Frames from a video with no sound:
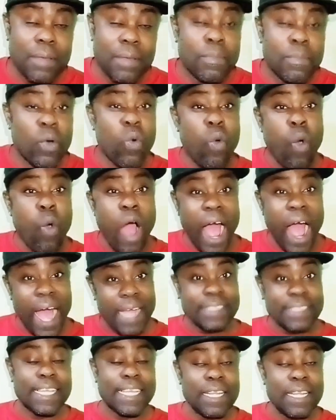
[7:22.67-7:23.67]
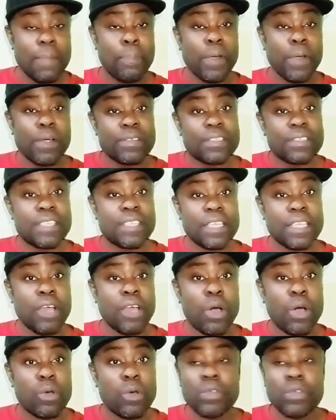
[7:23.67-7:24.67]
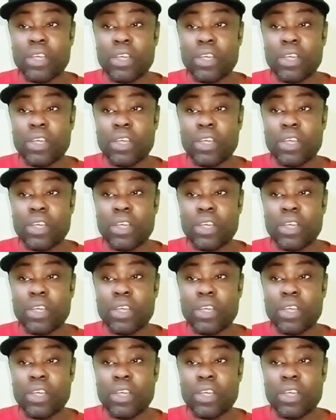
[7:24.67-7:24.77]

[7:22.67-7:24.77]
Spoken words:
Me want tell the person, say, yo,